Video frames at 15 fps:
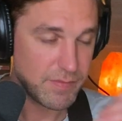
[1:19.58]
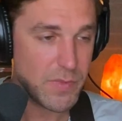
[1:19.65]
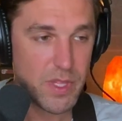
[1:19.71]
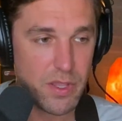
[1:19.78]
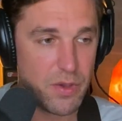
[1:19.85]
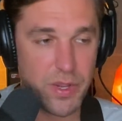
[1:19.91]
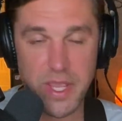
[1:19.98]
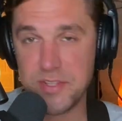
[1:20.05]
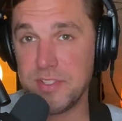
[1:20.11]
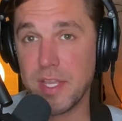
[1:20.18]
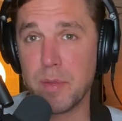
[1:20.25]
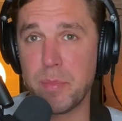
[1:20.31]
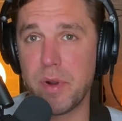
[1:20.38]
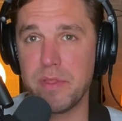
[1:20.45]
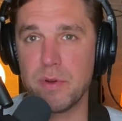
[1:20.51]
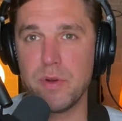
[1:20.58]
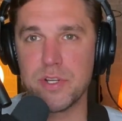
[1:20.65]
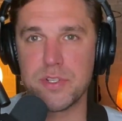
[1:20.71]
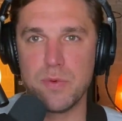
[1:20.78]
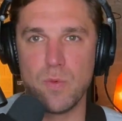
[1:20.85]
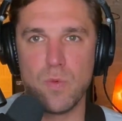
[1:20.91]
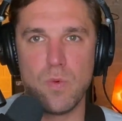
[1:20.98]
Okay, second part of the
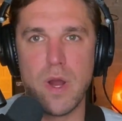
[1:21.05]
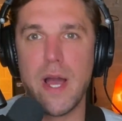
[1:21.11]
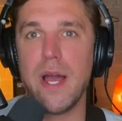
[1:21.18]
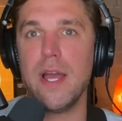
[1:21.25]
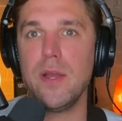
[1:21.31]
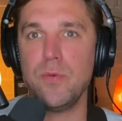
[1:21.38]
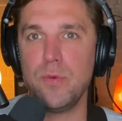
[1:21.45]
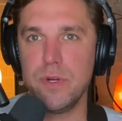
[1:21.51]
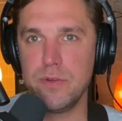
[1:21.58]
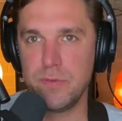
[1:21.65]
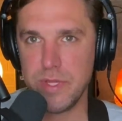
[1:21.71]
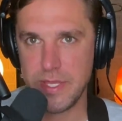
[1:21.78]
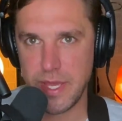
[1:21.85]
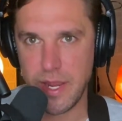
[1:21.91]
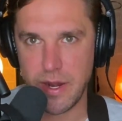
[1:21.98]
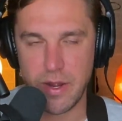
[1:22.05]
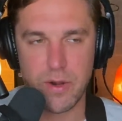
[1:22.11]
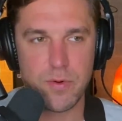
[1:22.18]
question, why would we care?